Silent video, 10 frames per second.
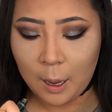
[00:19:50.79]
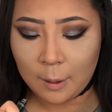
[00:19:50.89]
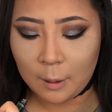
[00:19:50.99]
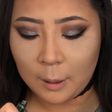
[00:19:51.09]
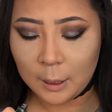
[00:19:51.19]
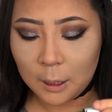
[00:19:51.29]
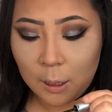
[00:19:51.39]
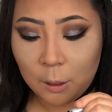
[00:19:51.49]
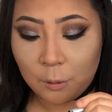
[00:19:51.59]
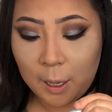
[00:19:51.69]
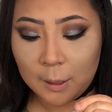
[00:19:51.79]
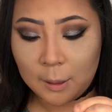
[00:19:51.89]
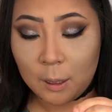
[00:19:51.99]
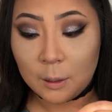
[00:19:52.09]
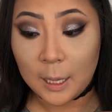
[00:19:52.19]
And then this dries
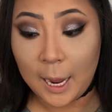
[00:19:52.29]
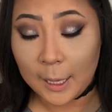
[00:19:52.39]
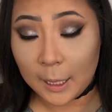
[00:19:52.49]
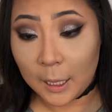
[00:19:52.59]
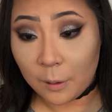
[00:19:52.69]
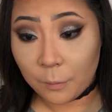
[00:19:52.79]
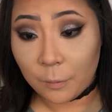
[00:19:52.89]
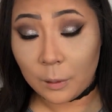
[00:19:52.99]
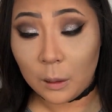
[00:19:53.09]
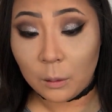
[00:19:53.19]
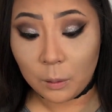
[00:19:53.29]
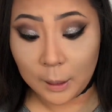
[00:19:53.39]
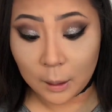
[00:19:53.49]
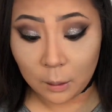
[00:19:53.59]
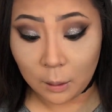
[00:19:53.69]
down tacky real
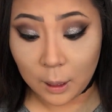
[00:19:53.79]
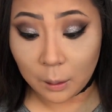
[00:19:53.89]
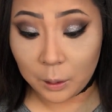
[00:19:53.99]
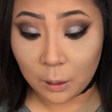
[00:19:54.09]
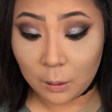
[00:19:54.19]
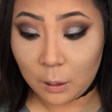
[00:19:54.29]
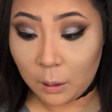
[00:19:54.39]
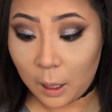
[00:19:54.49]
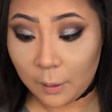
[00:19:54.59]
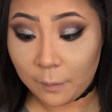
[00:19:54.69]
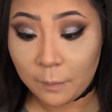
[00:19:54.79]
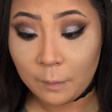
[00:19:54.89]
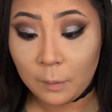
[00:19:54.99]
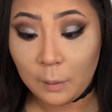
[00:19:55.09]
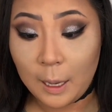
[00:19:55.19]
quick, a lot quicker than a lot of
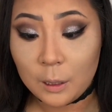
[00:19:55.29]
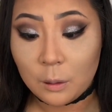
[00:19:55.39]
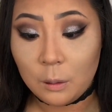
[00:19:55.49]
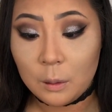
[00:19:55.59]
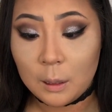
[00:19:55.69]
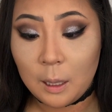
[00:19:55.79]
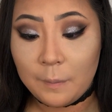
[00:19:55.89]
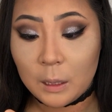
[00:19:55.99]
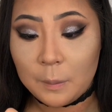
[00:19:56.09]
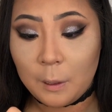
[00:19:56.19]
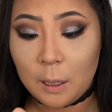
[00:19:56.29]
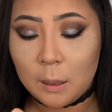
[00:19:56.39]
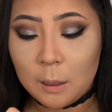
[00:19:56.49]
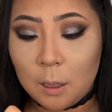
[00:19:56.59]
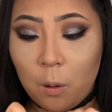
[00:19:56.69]
lash glues that I've
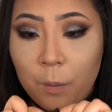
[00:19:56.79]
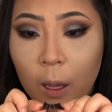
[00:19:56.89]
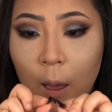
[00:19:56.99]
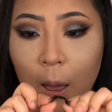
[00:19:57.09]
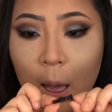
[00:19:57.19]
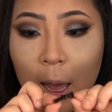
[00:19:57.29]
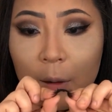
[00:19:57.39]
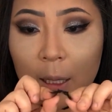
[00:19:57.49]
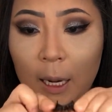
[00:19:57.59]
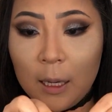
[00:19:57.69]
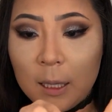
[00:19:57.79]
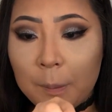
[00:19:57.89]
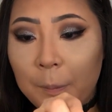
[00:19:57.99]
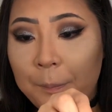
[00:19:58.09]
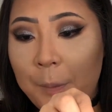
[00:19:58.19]
experienced. So I always kind of
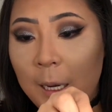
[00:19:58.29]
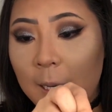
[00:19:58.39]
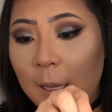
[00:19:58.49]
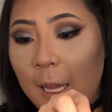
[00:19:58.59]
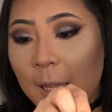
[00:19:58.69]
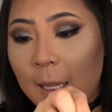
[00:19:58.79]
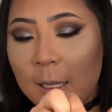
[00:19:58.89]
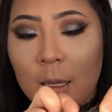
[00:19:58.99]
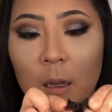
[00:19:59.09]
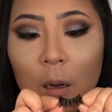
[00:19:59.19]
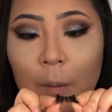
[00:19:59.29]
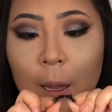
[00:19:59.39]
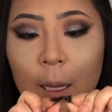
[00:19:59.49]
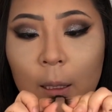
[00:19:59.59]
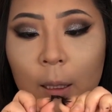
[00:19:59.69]
just bend it like this a little
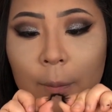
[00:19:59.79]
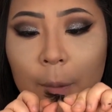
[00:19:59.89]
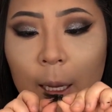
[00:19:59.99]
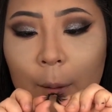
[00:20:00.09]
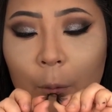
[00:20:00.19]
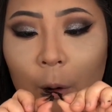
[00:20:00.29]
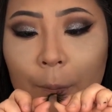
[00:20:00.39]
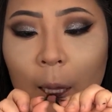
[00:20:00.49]
bit to make it more